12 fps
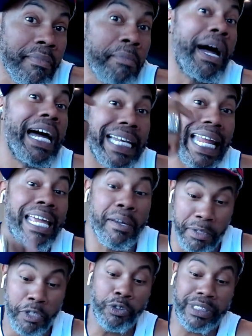my
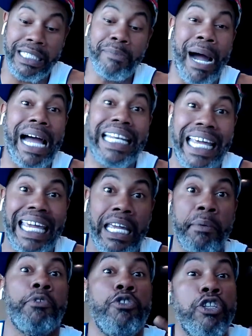name. You see my
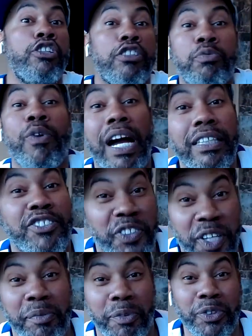name. You look the
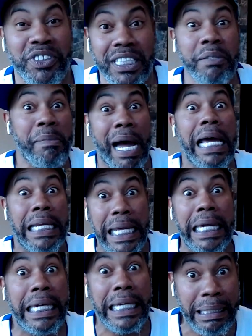roster up. You see my
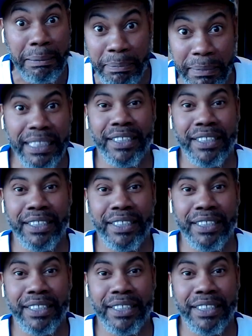name.